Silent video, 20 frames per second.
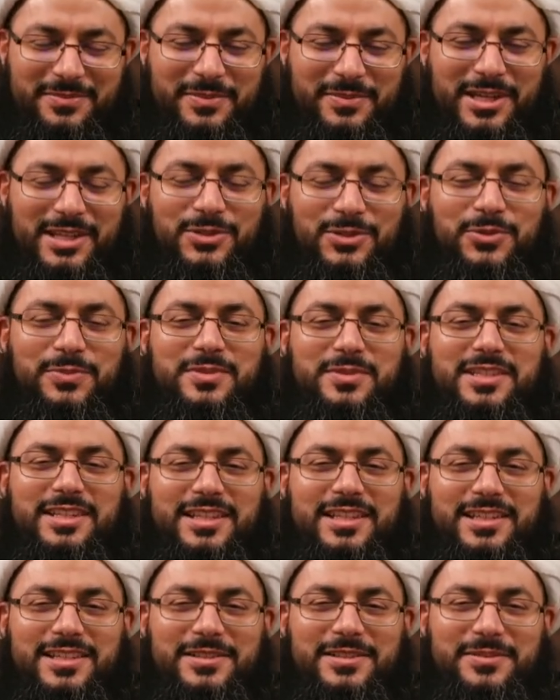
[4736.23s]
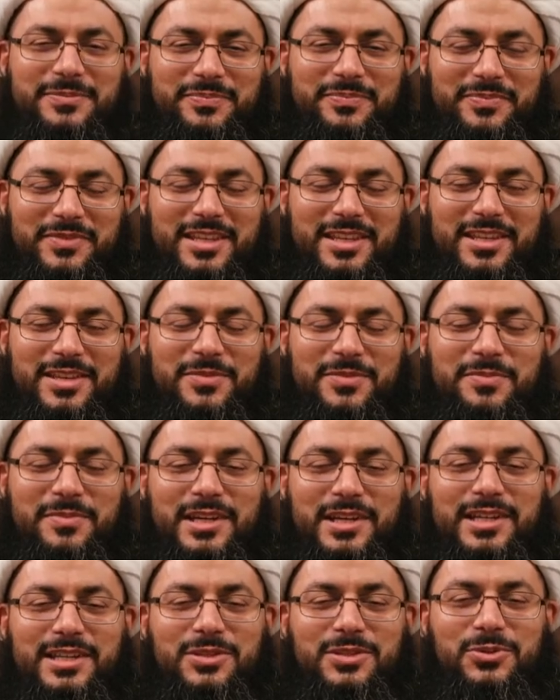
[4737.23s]
If you do against, go
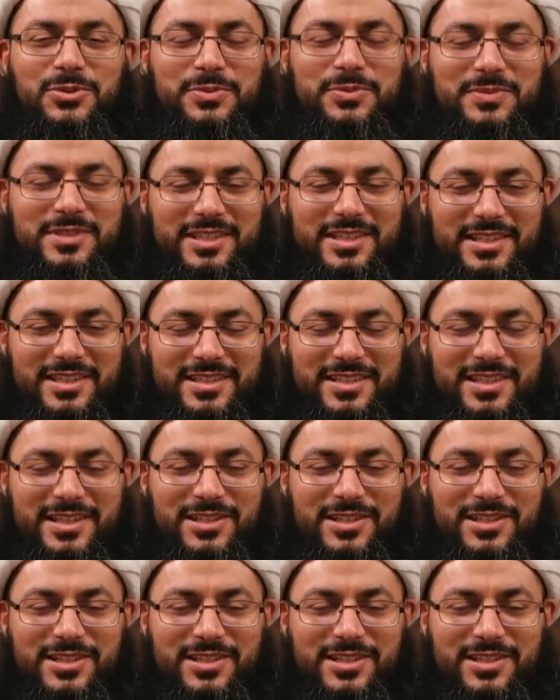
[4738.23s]
against him, that's good.